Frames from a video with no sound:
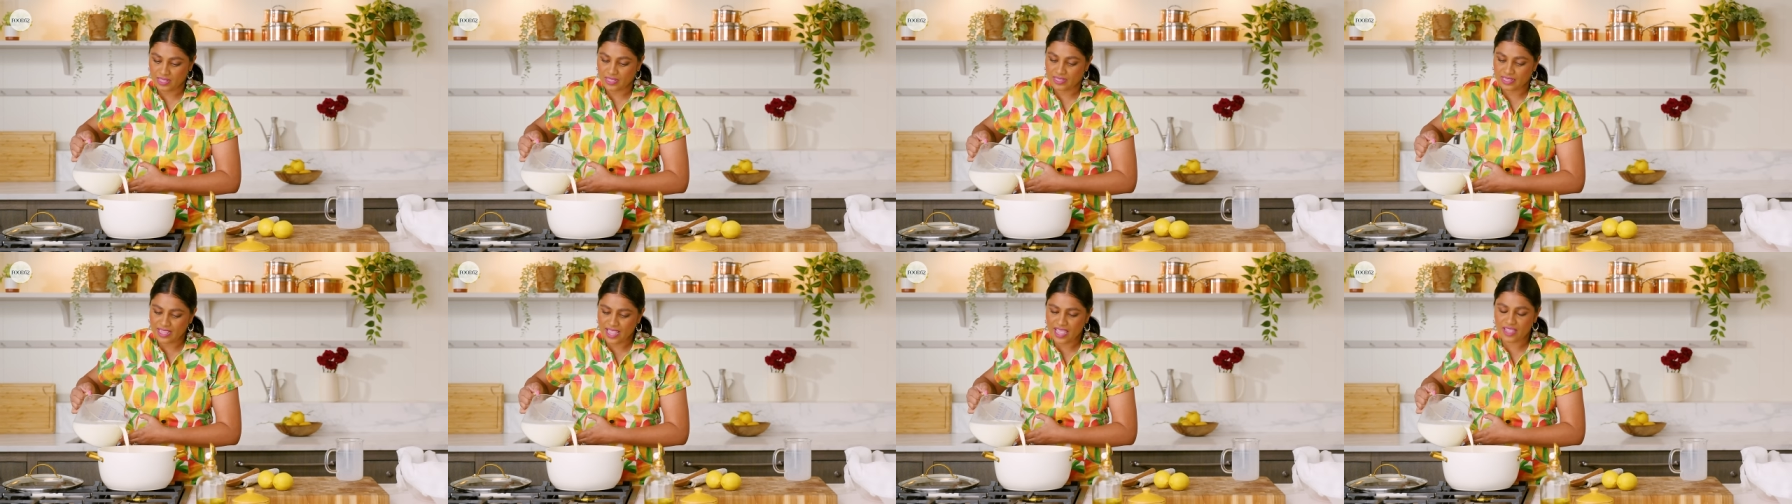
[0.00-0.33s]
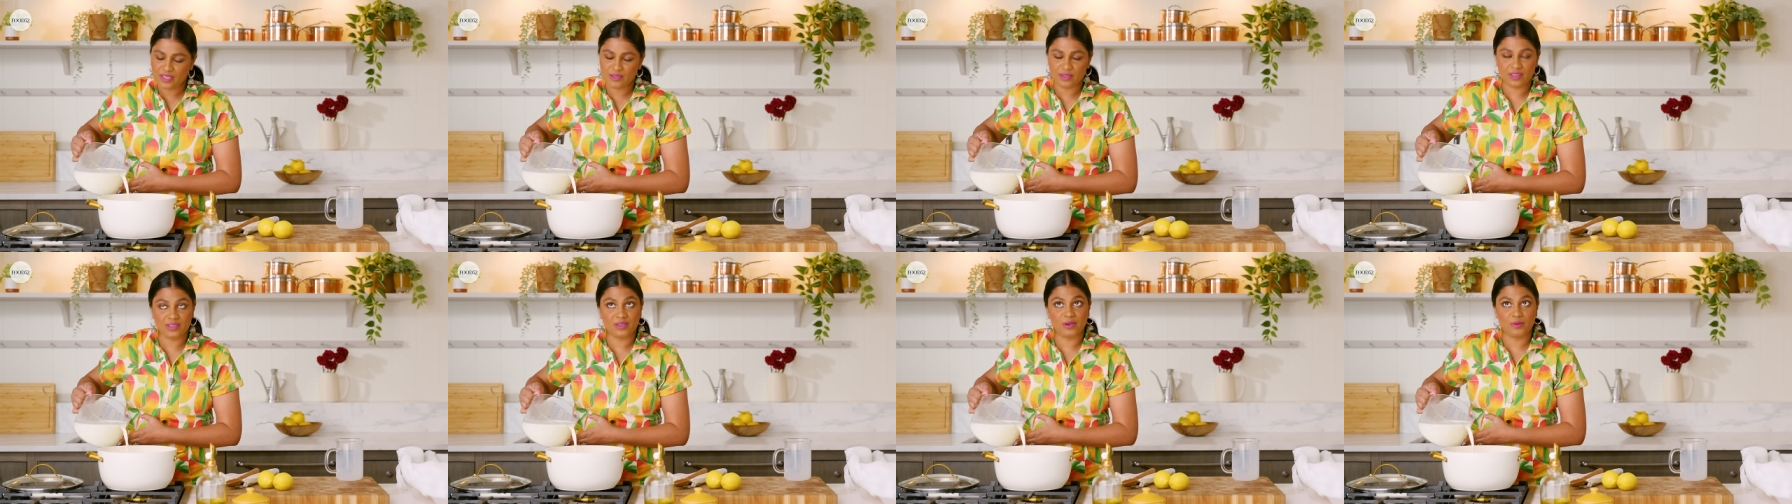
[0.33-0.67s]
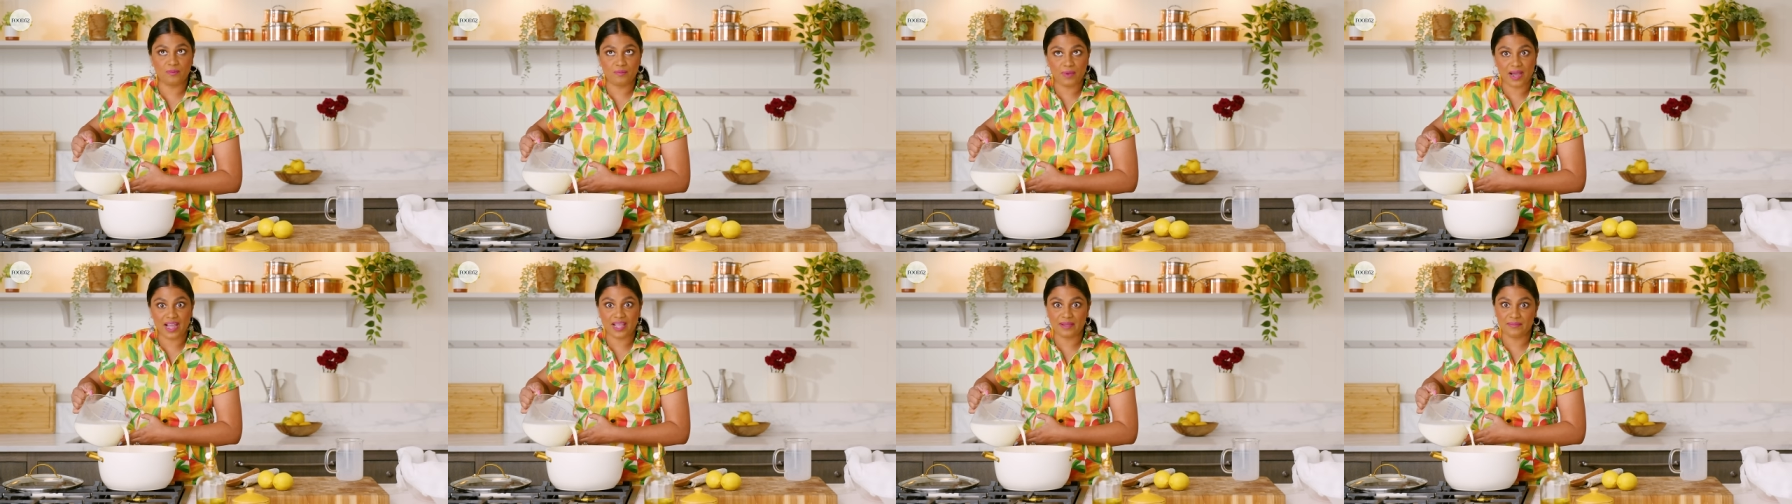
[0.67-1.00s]
Yeah, you can go
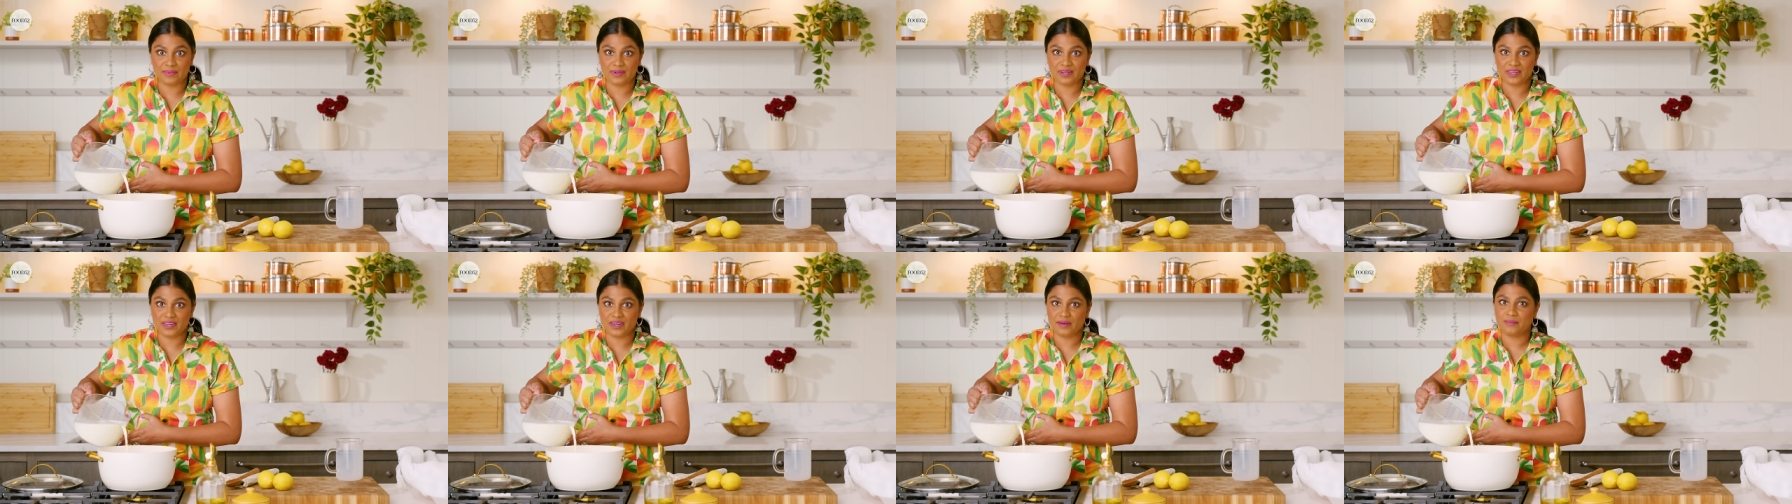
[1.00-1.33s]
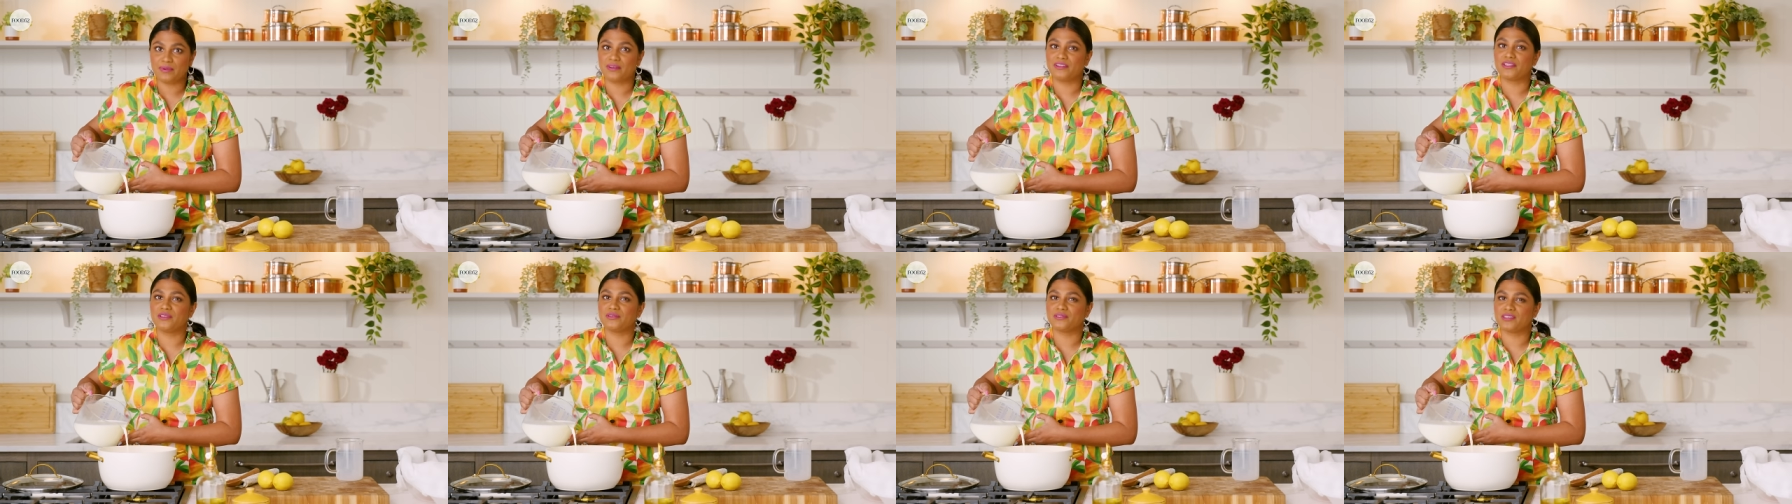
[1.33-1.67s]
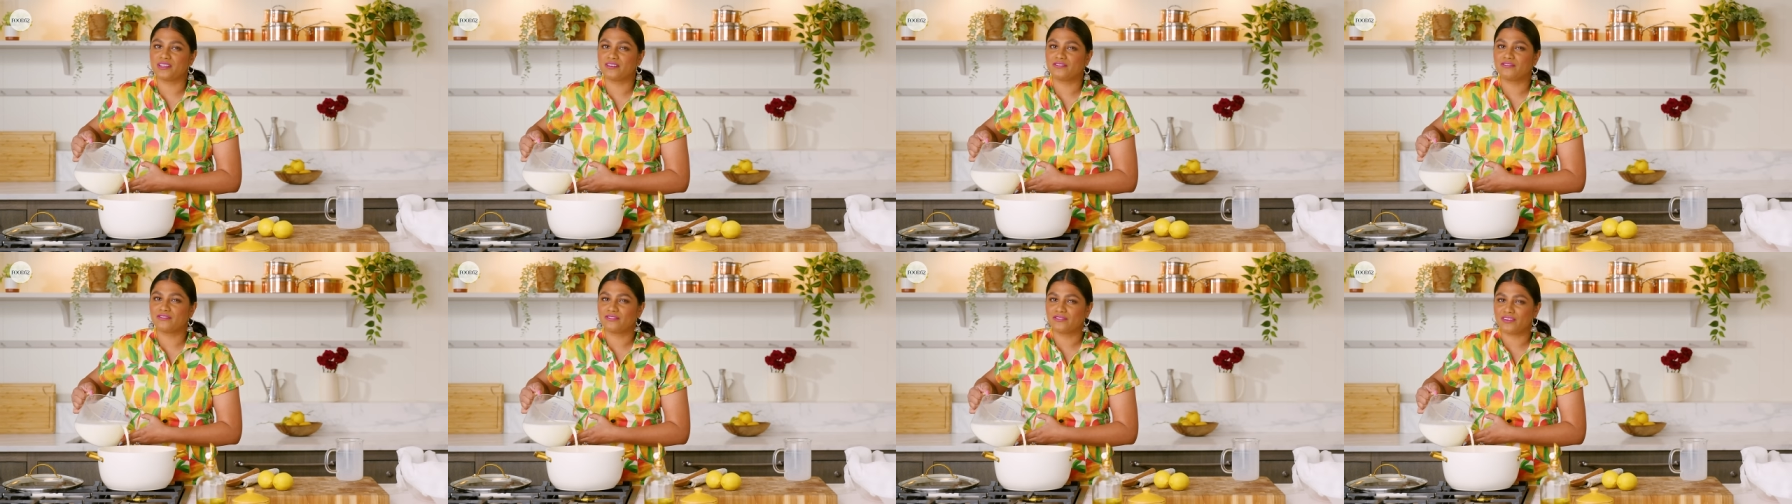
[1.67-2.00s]
buy paneer, but
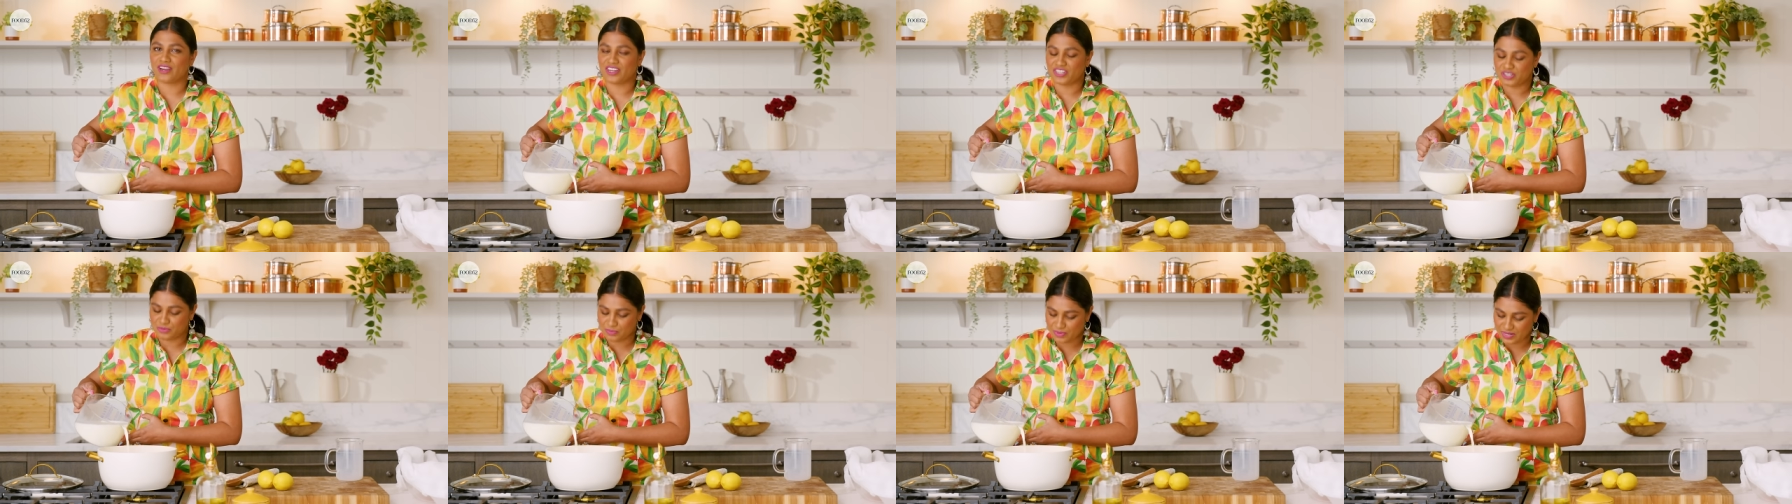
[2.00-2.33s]
using fresh